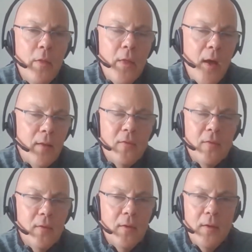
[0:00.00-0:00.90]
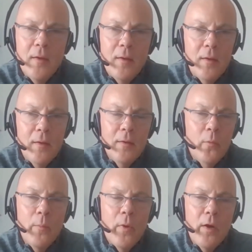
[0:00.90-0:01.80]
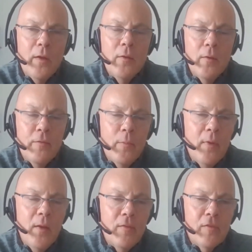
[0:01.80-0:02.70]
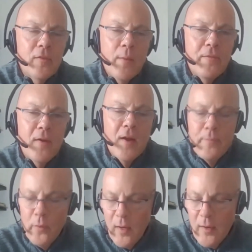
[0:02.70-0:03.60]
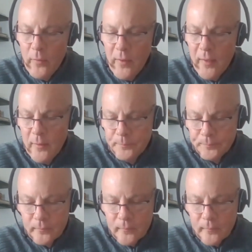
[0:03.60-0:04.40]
that will mark you, for me, it's a top 5 book I ever read,